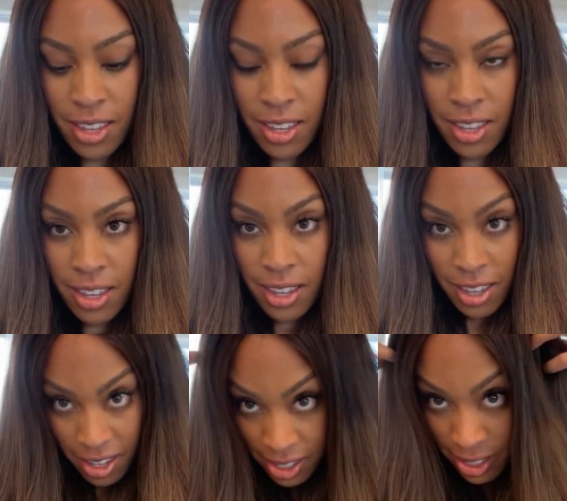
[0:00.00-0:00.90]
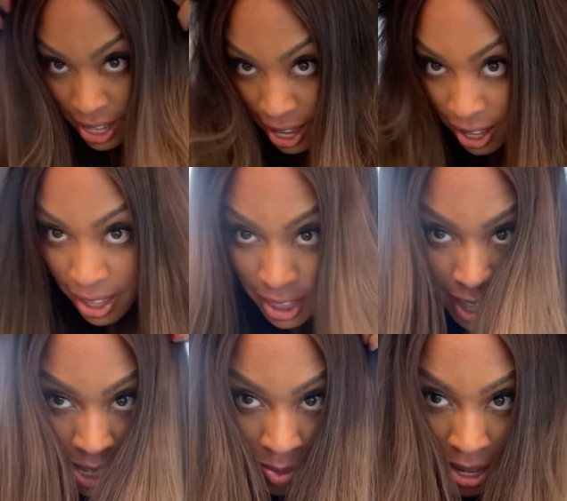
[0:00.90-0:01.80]
But so
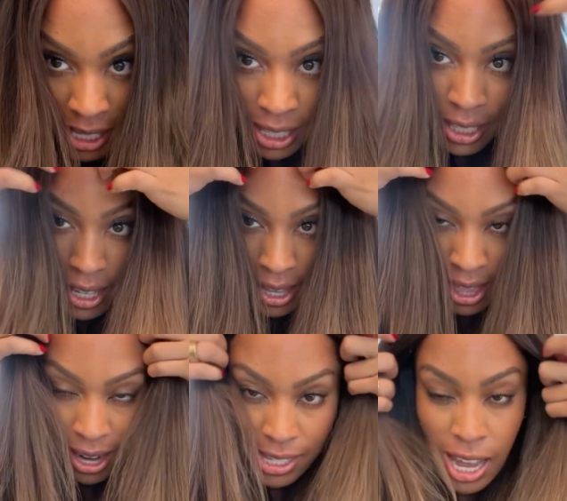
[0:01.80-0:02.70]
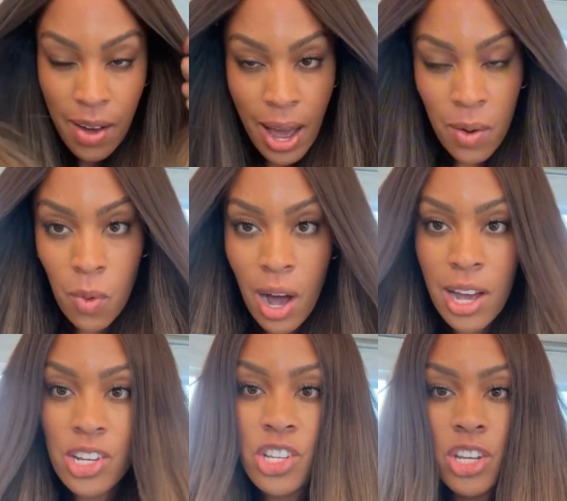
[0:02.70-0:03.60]
yeah, that's basically it. That is how I
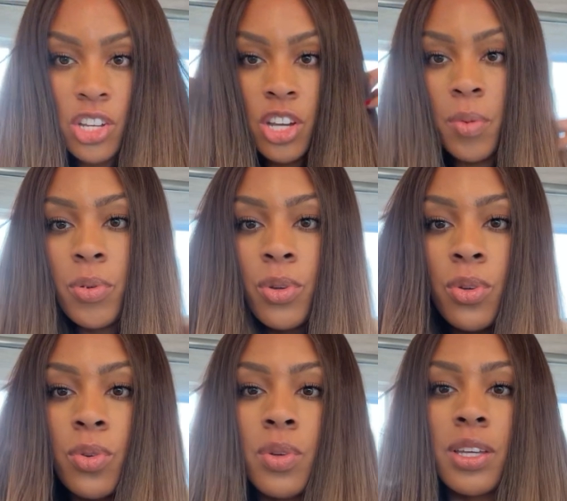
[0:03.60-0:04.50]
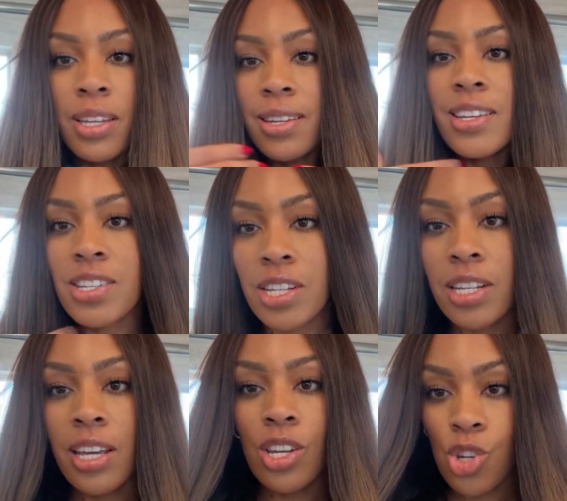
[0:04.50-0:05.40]
wash, shampoo,
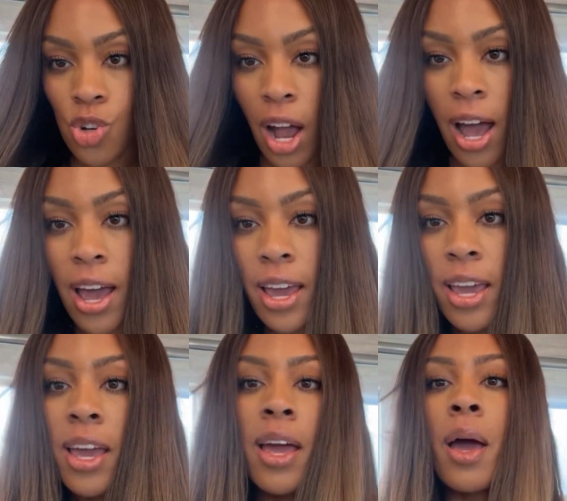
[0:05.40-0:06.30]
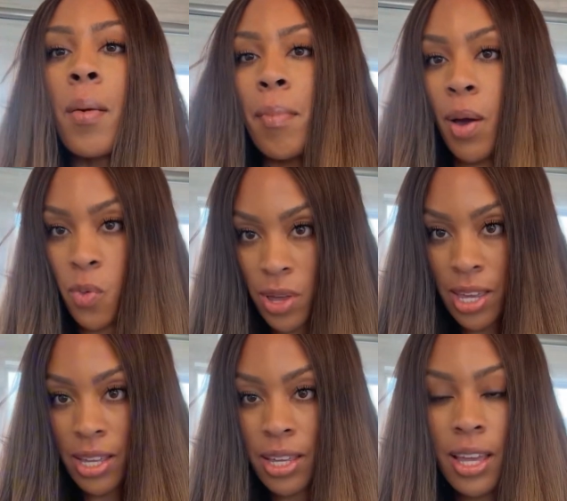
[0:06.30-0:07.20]
condition, and dry my
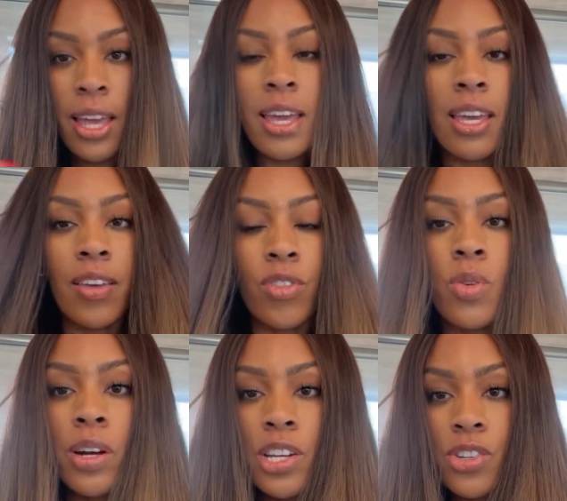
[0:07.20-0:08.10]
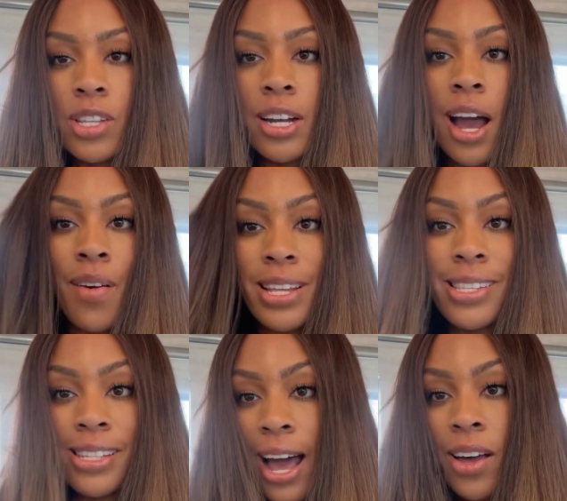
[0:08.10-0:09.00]
wig. If you are interested in
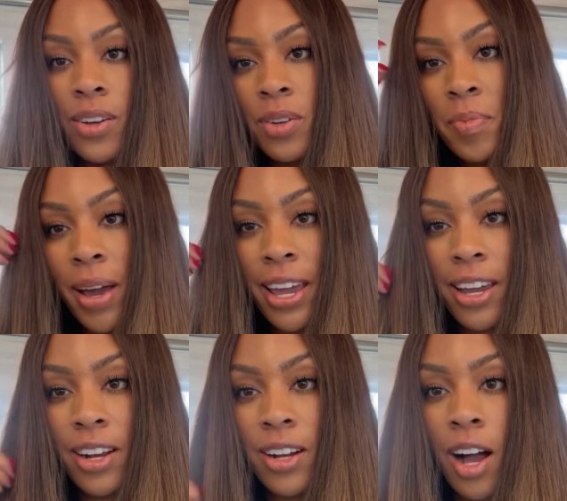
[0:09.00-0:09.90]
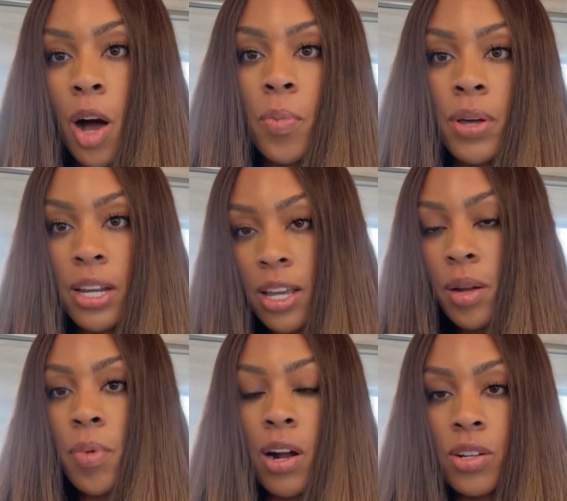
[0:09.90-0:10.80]
how I style my hair, I'll
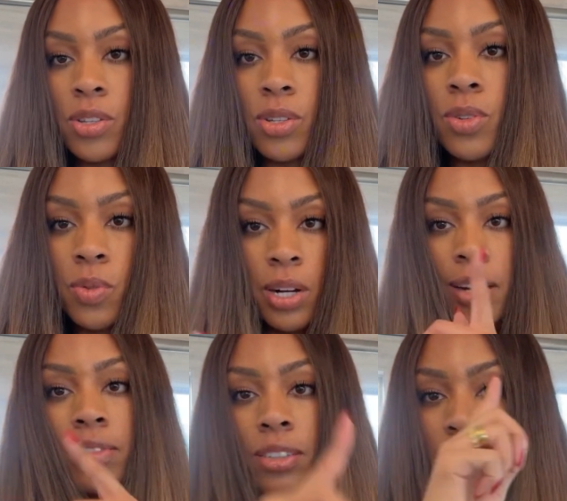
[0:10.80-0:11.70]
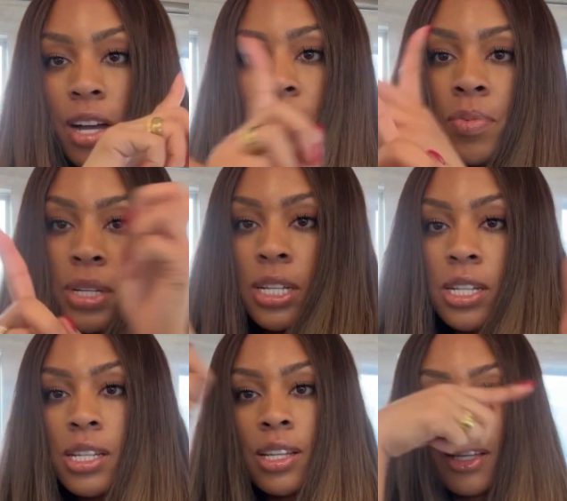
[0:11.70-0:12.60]
put it in a part 2 wherever I'm gonna
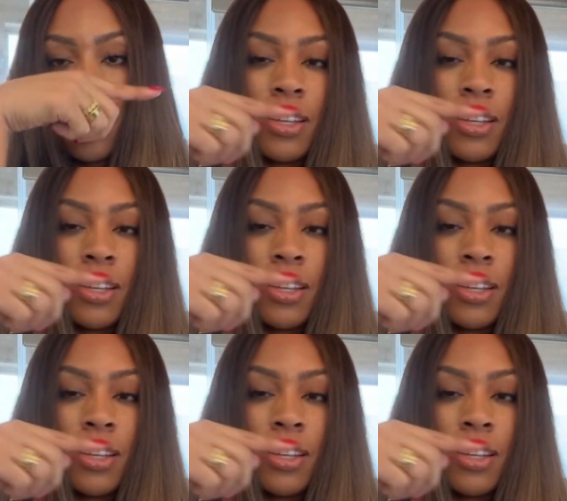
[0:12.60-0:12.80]
put it.